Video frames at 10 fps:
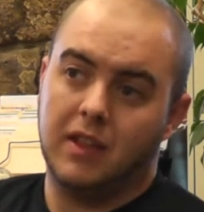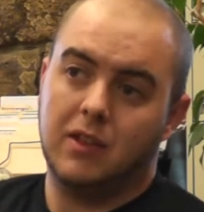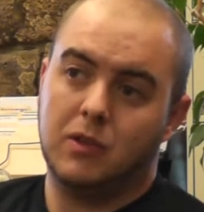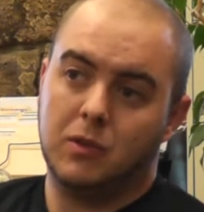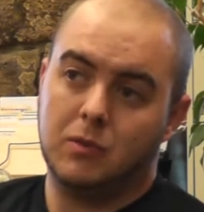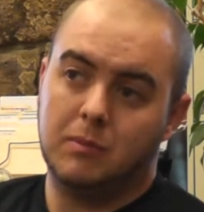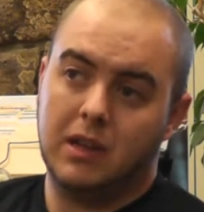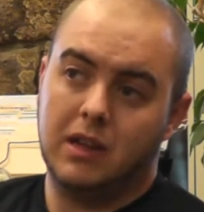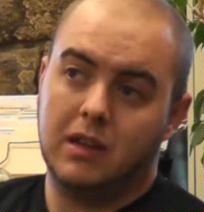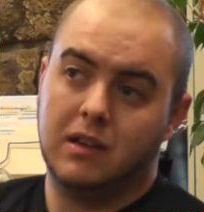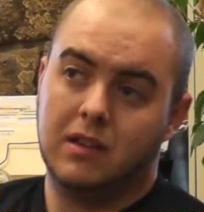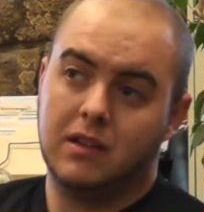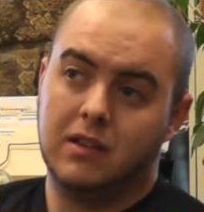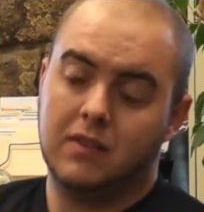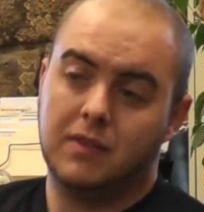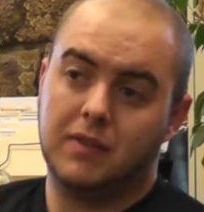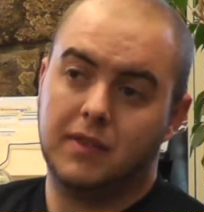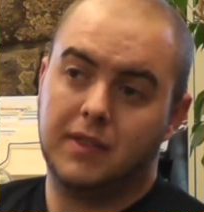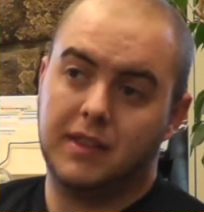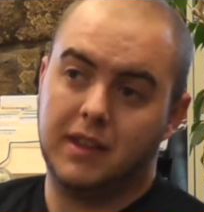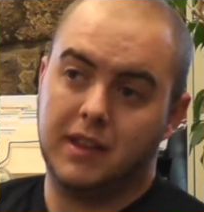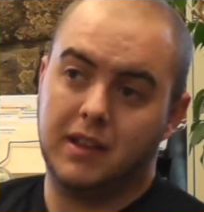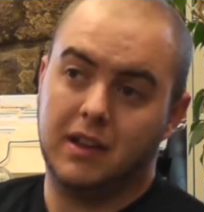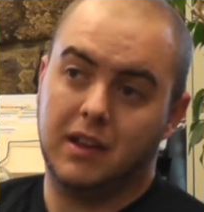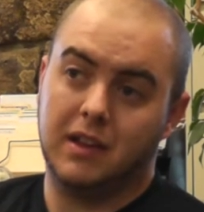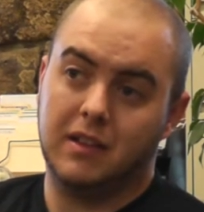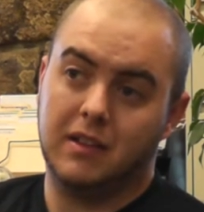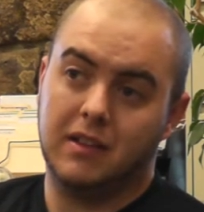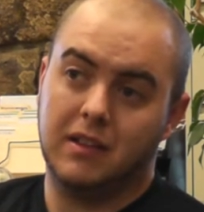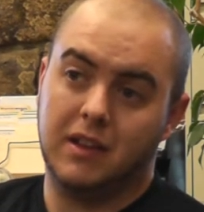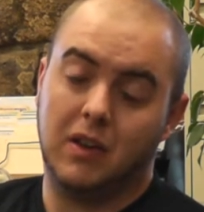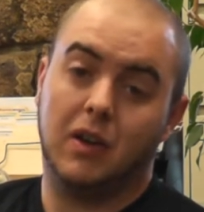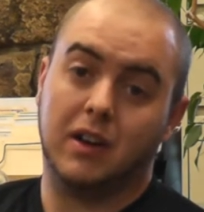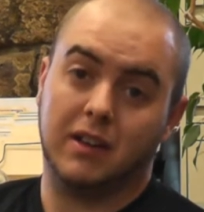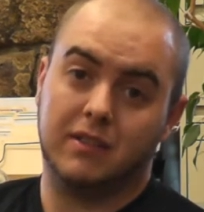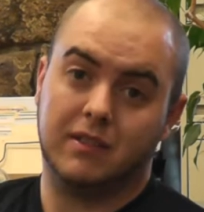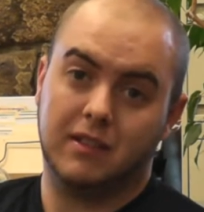They told me in August